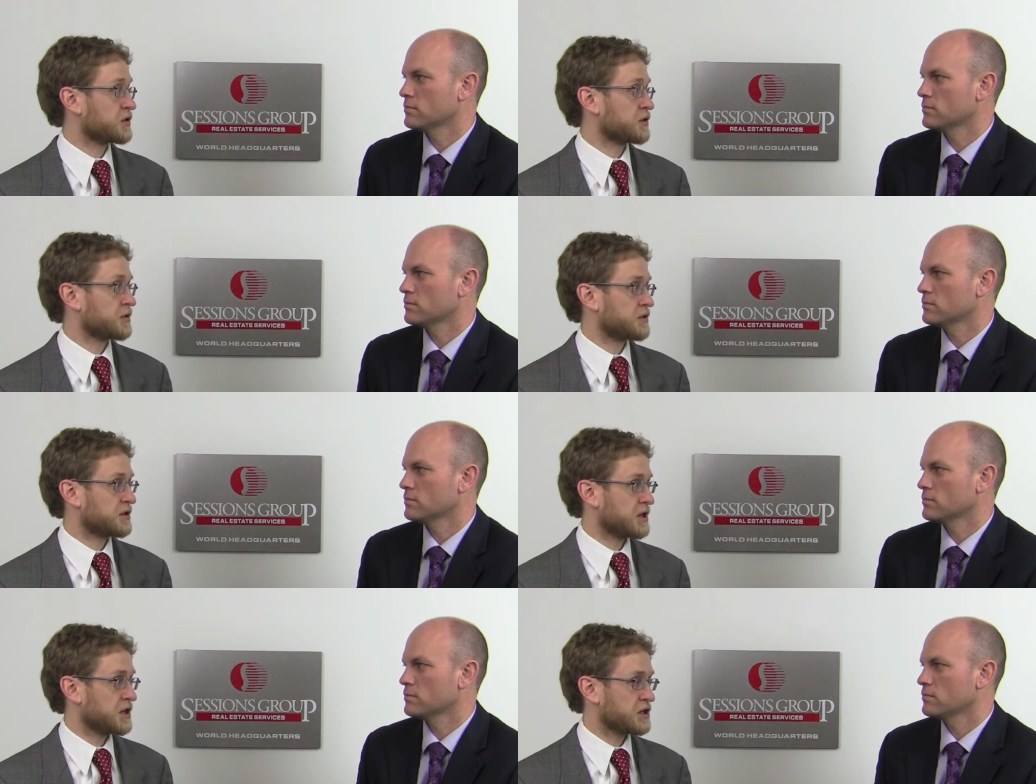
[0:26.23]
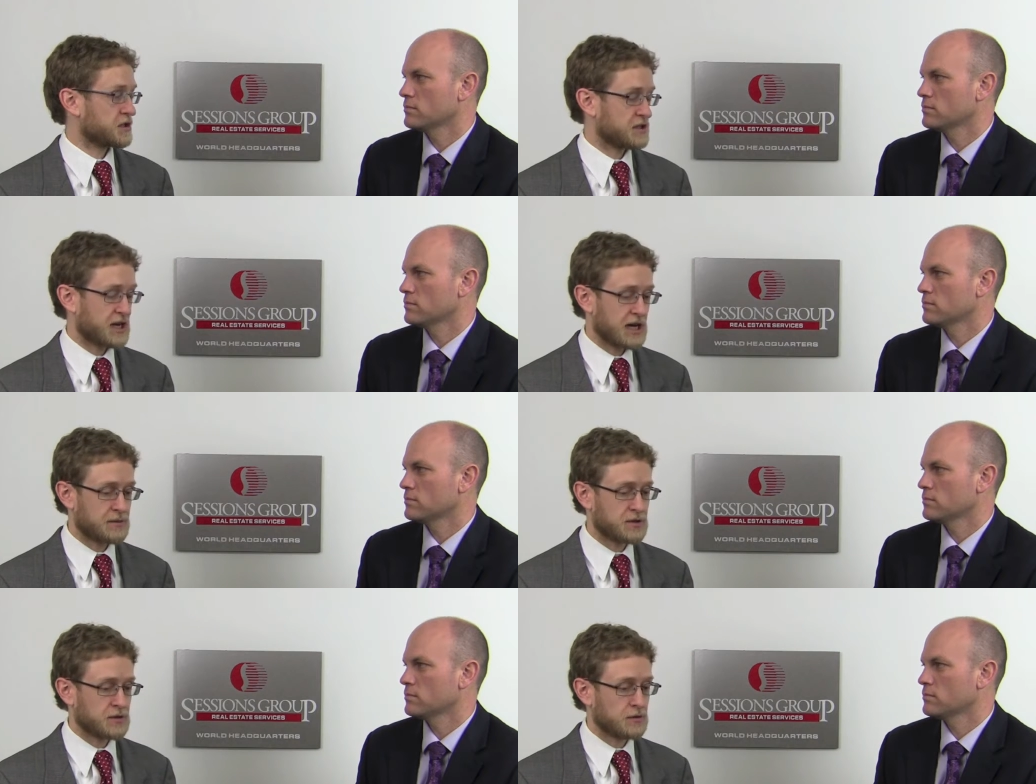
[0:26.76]
Speaker 1: associations
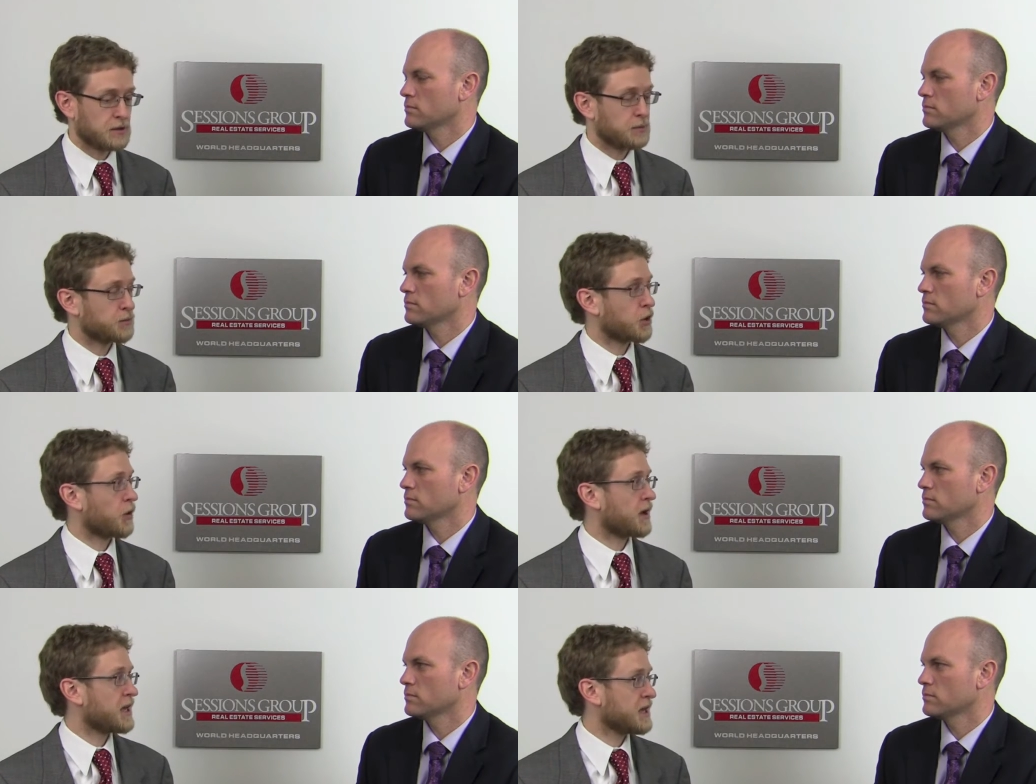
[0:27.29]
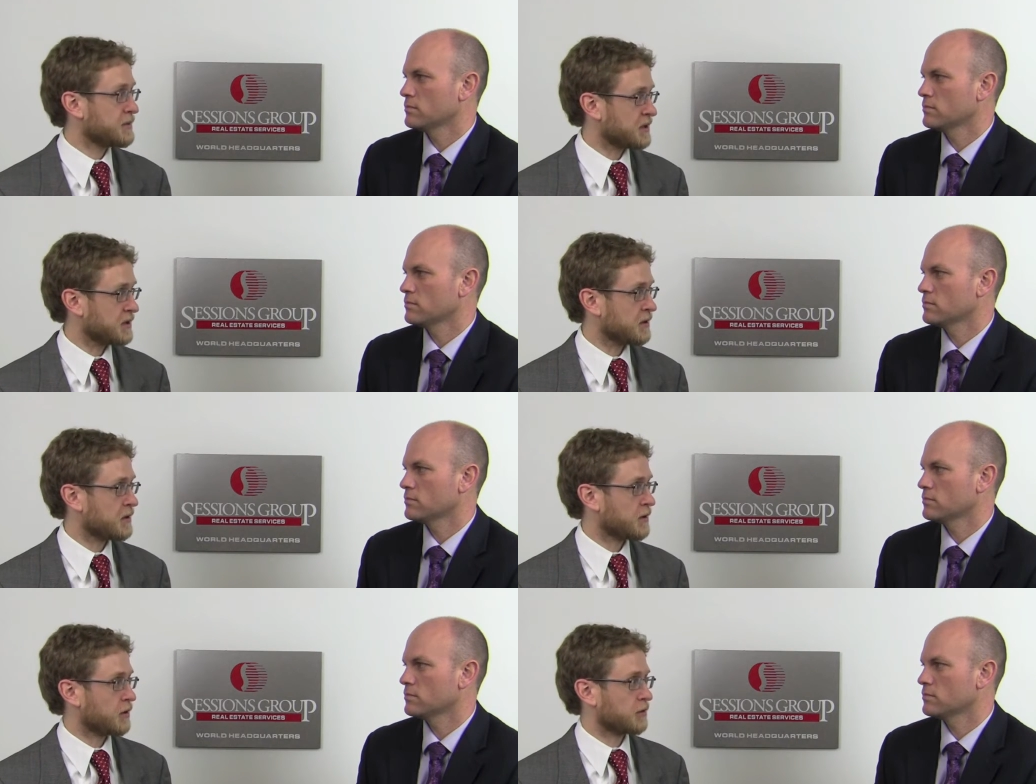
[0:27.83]
absolutely
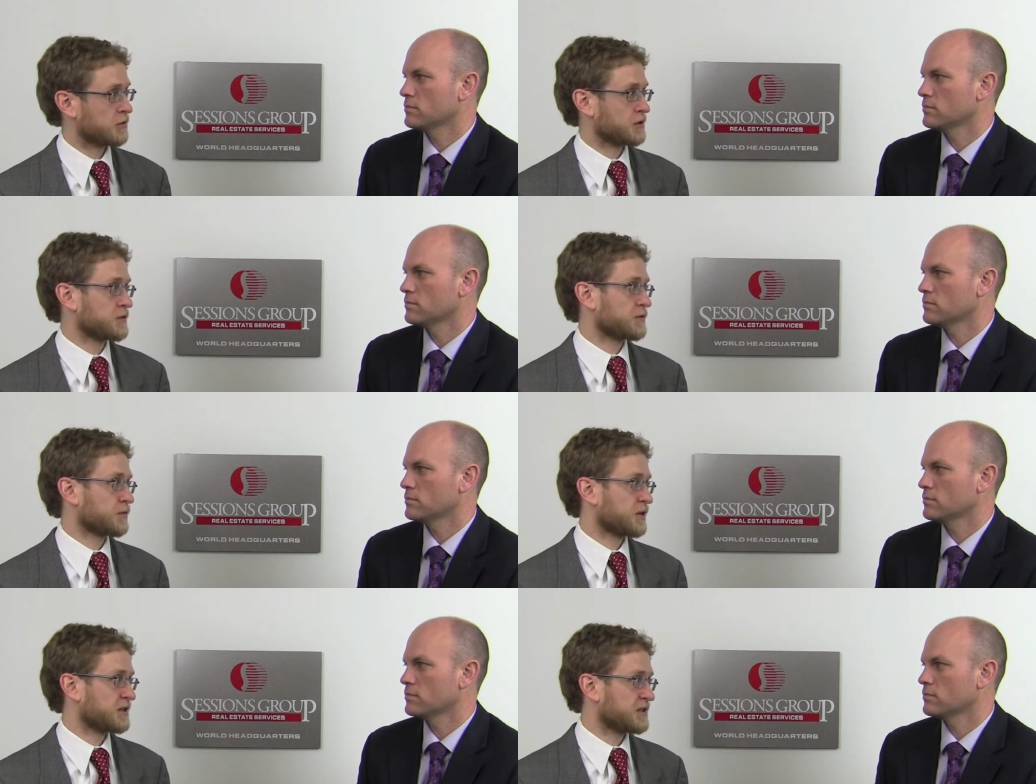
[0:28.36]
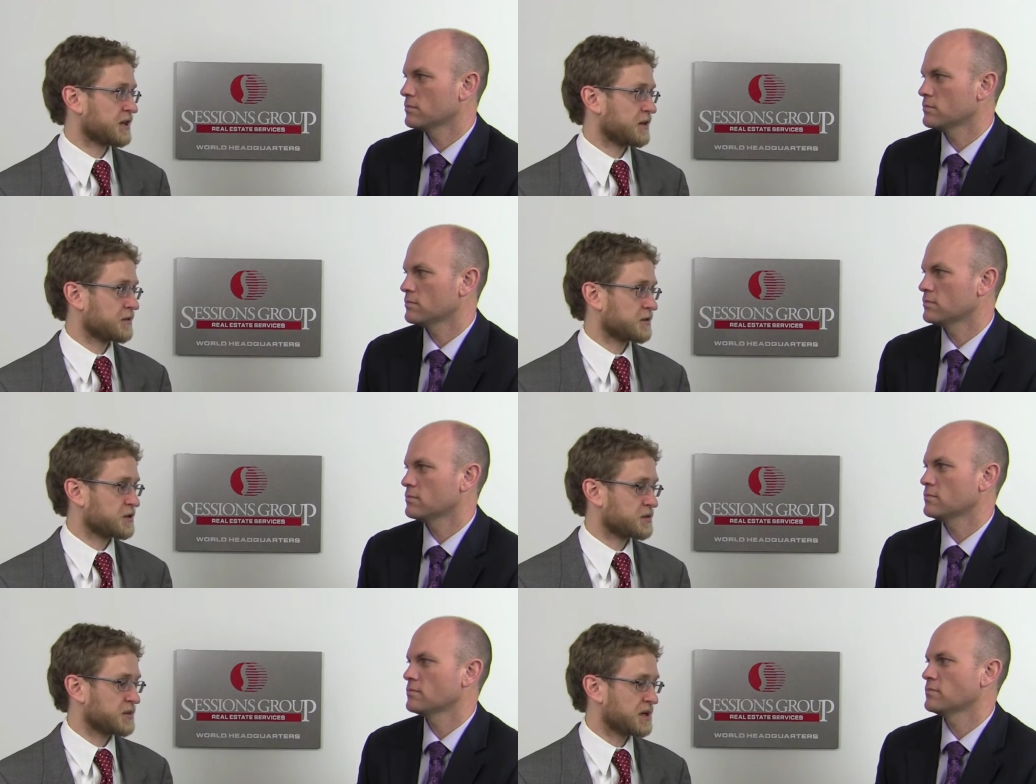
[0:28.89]
prohibit owners from renting out
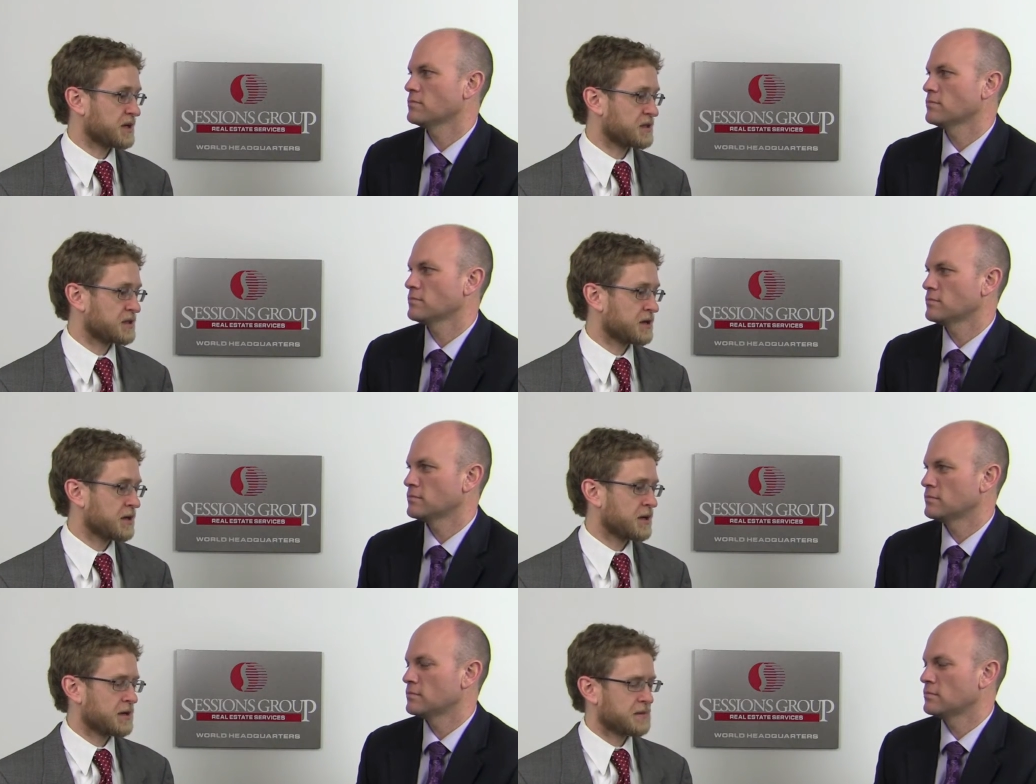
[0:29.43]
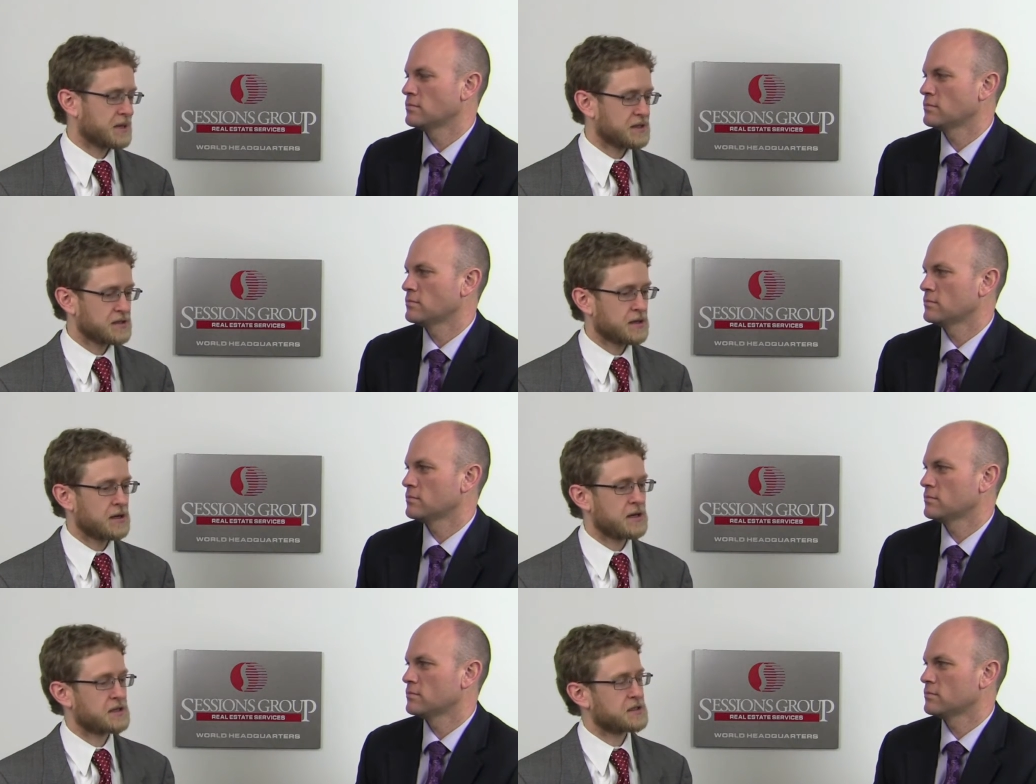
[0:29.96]
their space. That's
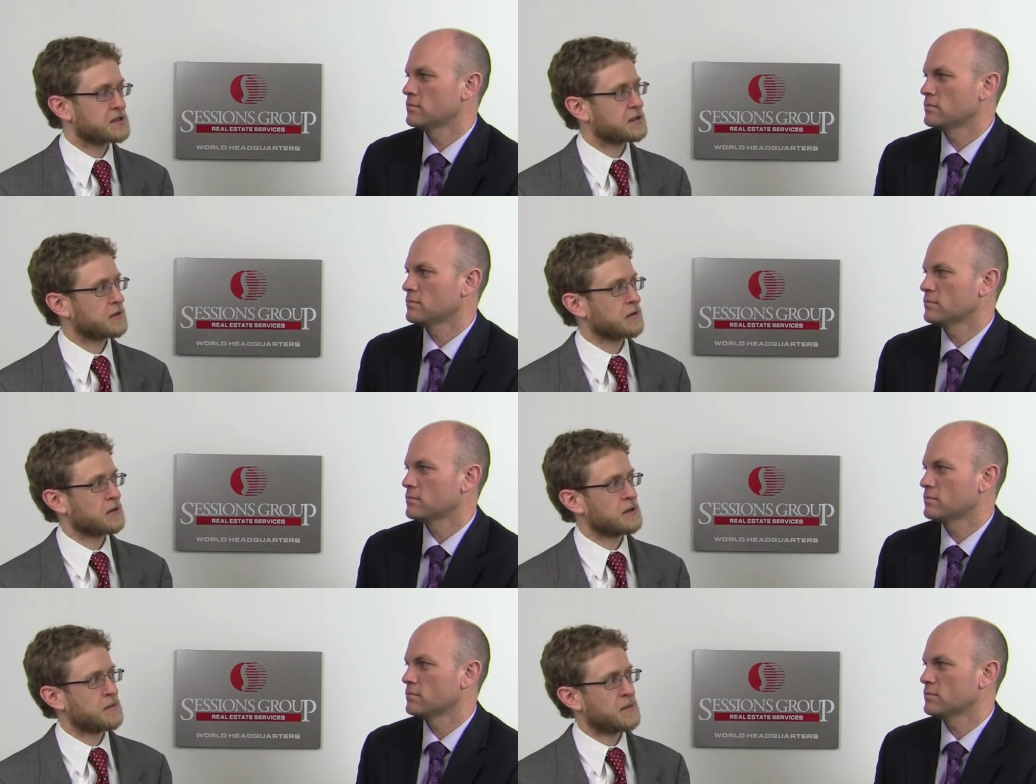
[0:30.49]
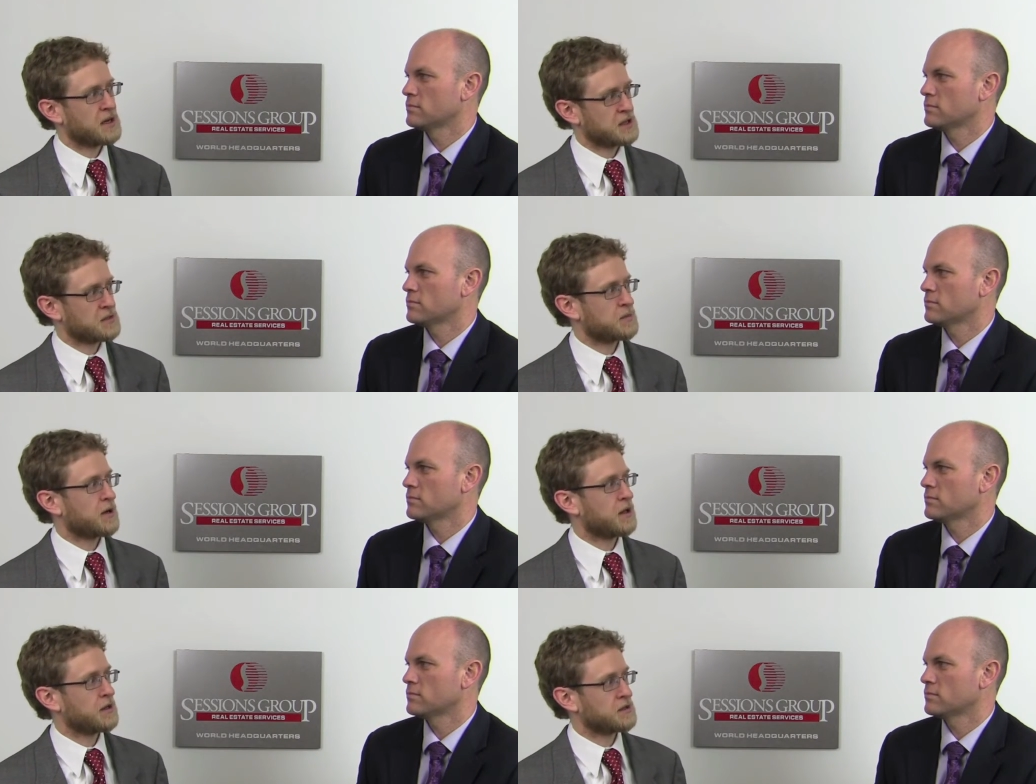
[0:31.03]
not necessarily the
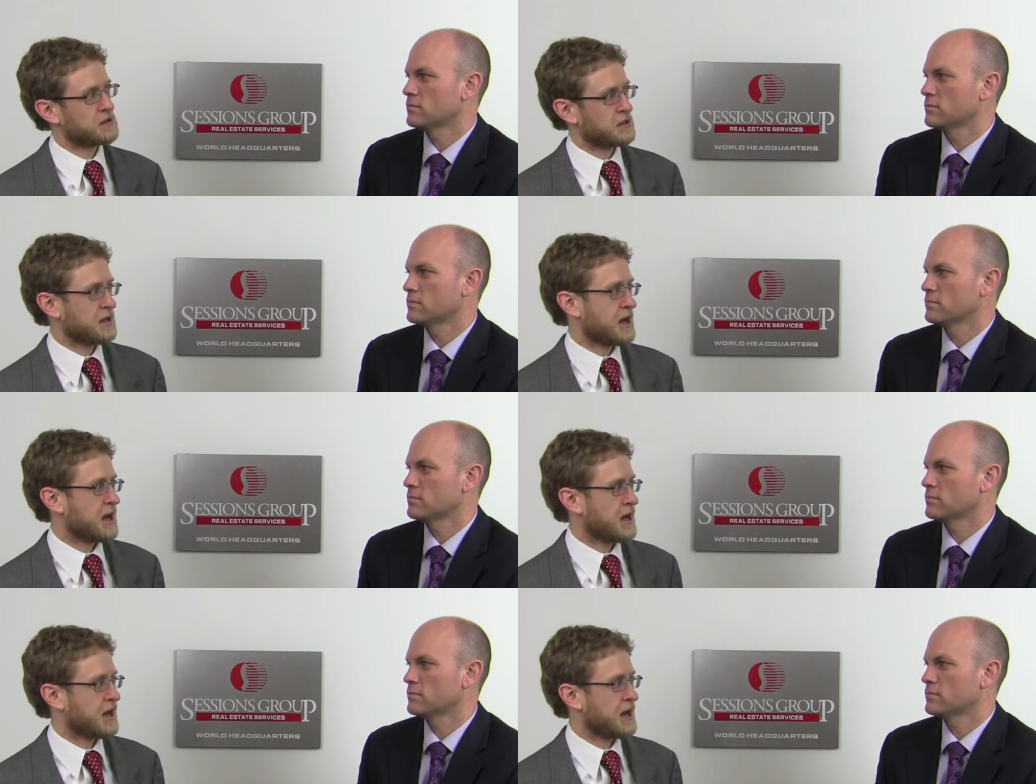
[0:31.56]
best policy to